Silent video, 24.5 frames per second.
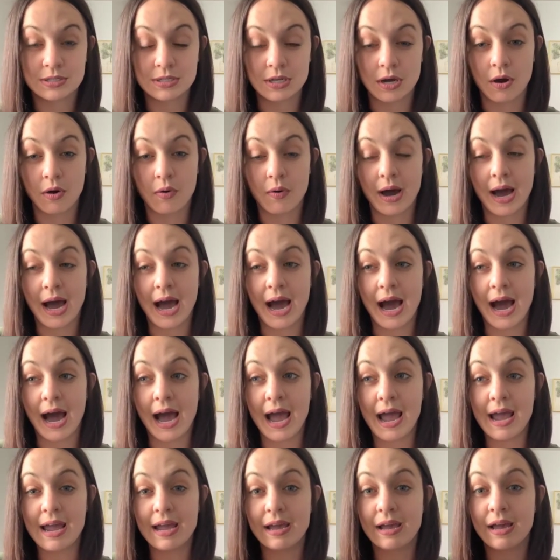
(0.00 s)
So
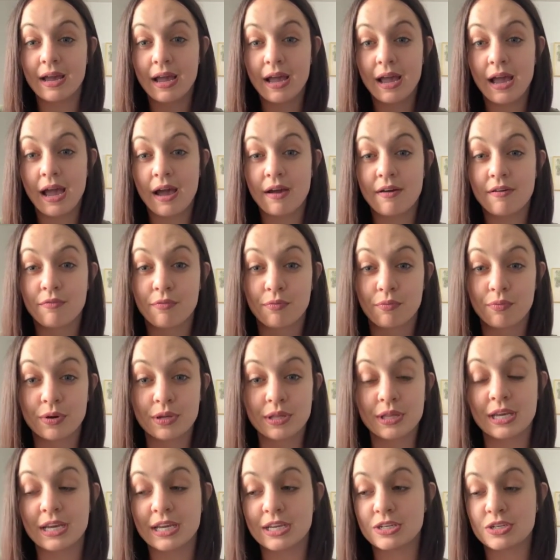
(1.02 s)
I
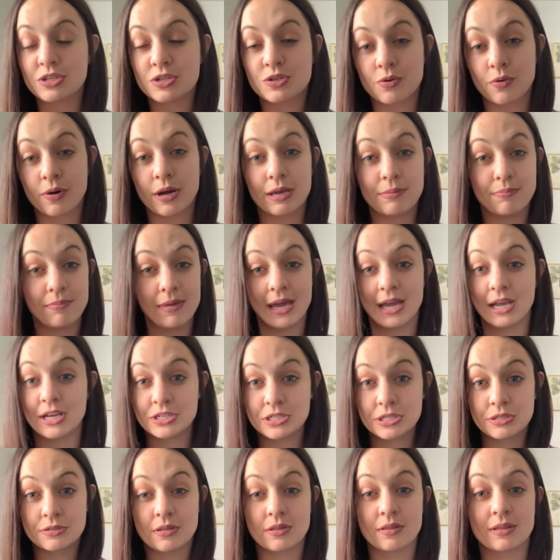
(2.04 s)
really enjoy making
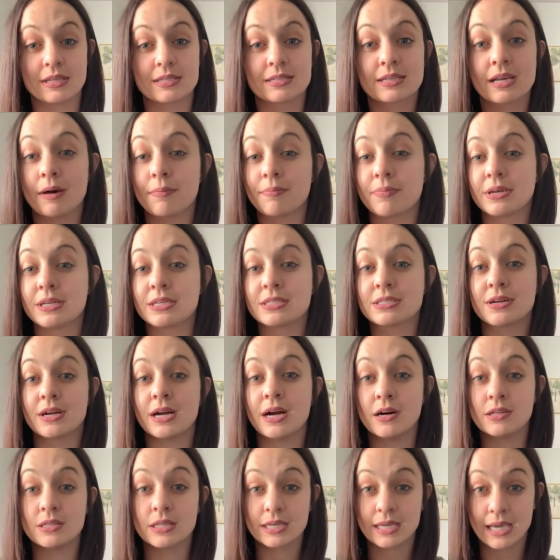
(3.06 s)
sure that these companies are
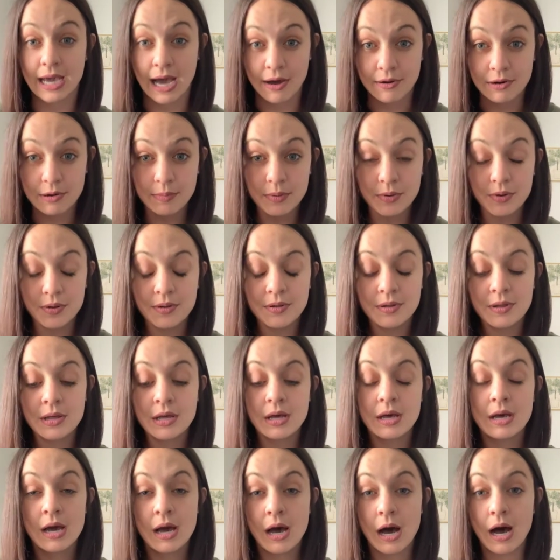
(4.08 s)
held accountable,
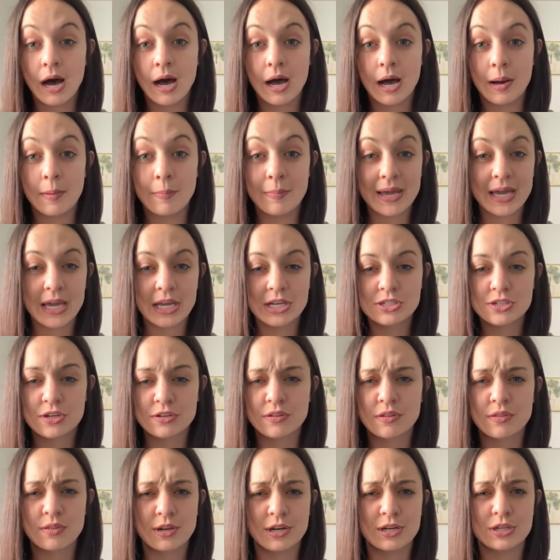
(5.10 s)
making sure
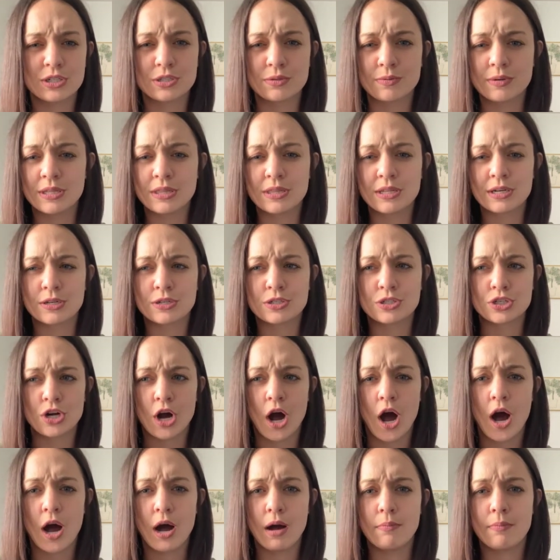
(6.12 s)
that they're doing their
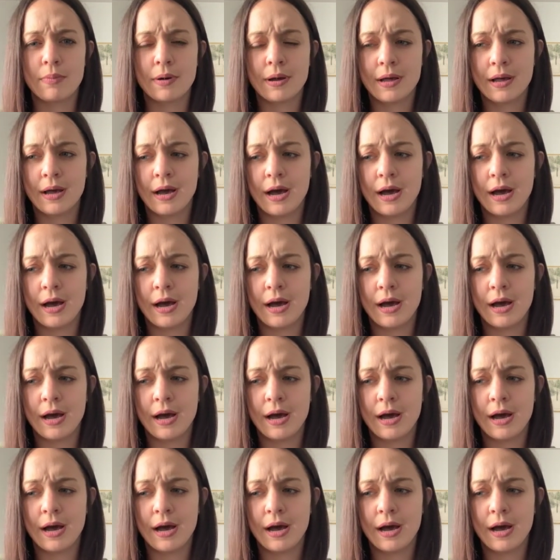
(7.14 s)
job,